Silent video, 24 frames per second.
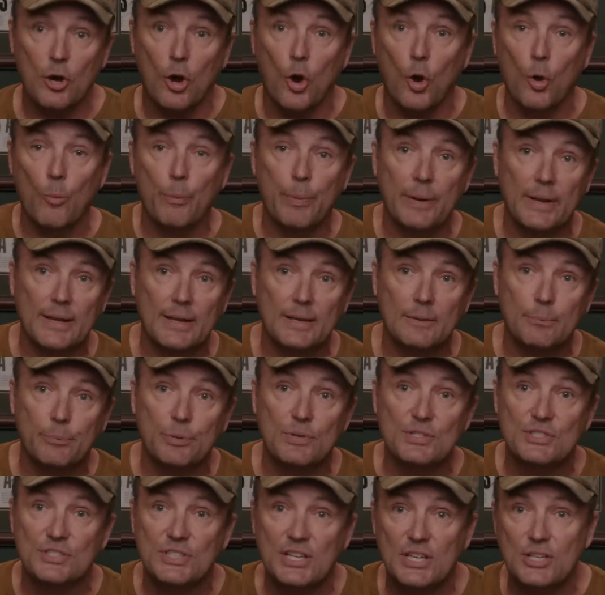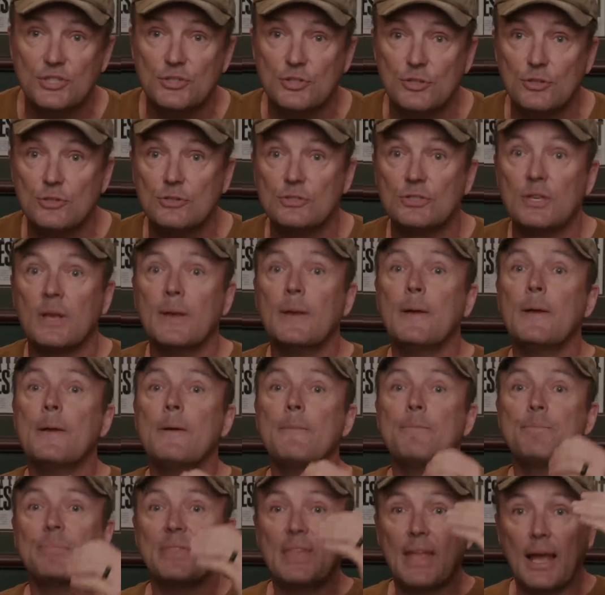your opening procedures.
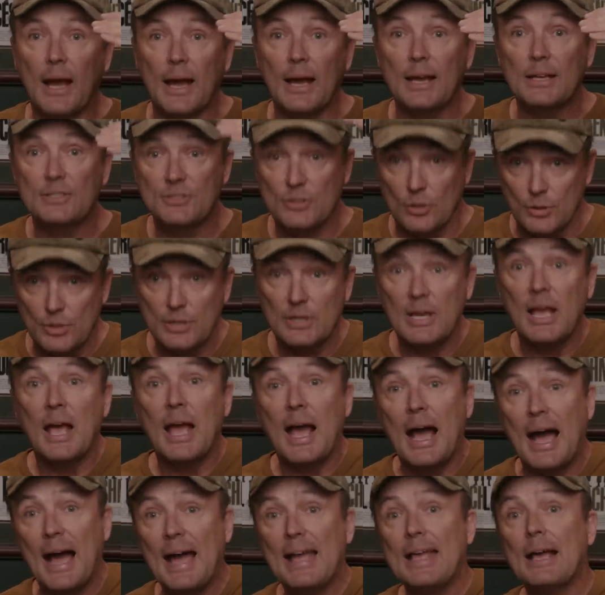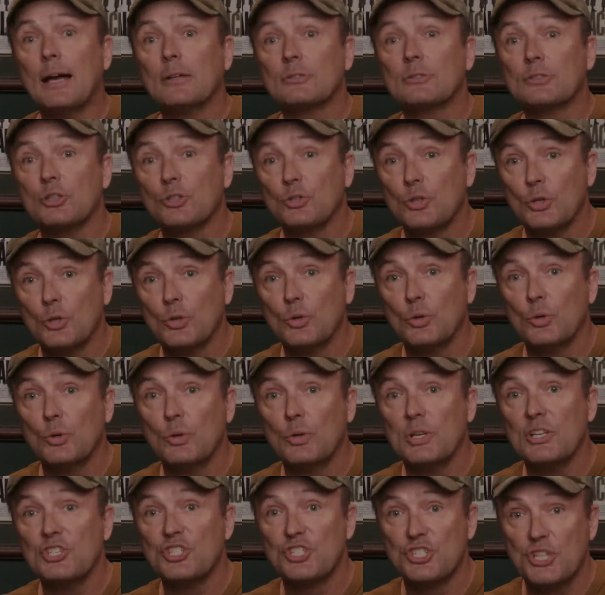Uh, so high
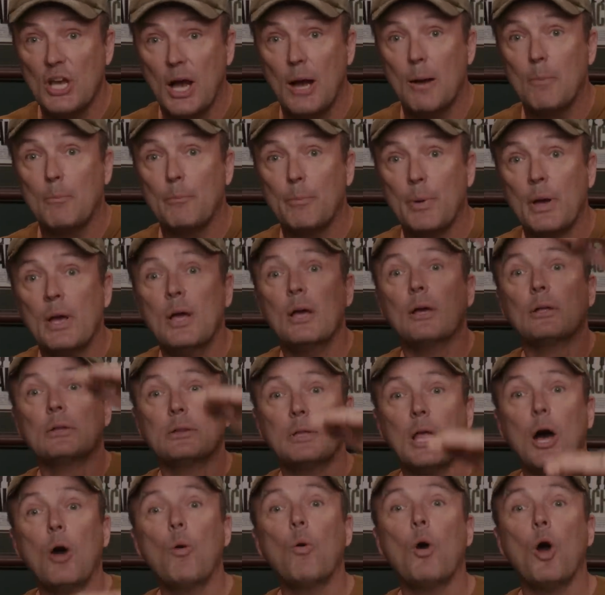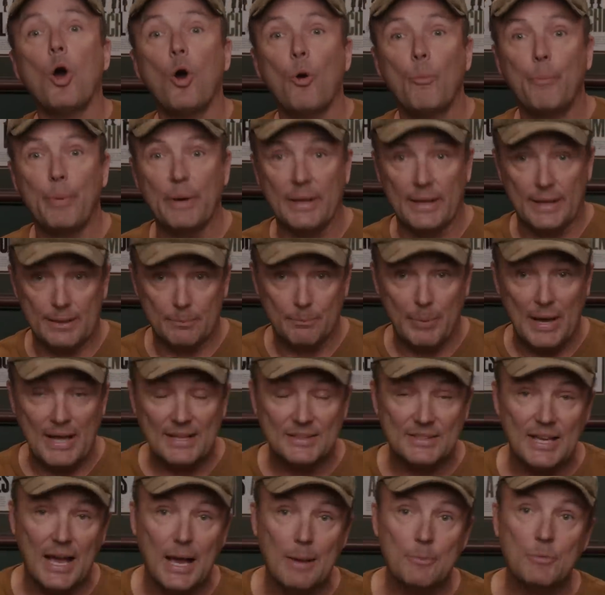altitude jump, low opening. By
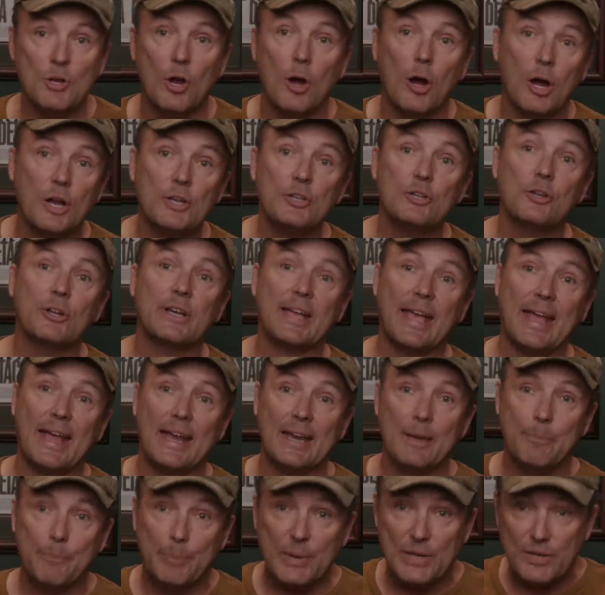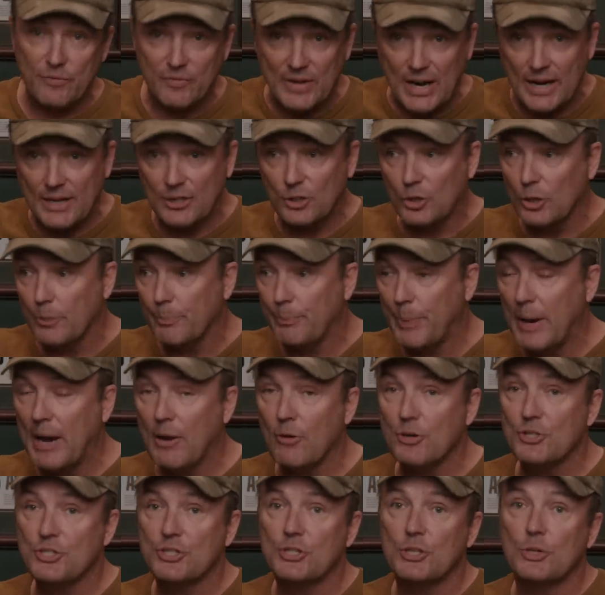the time you're under canopy, you've got a good
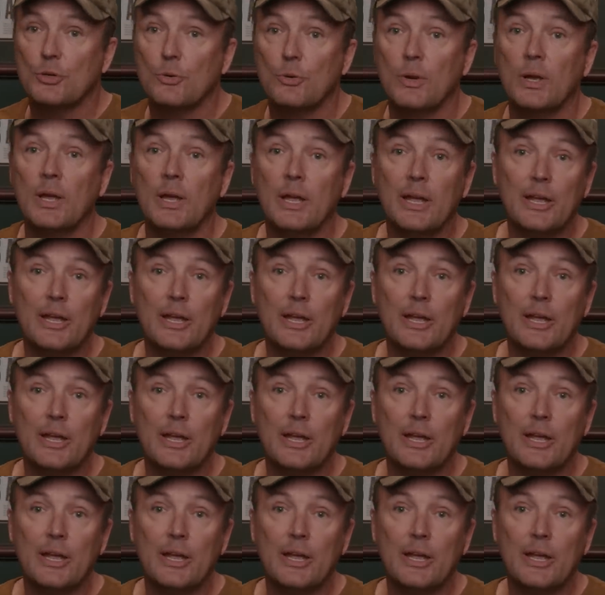parachute.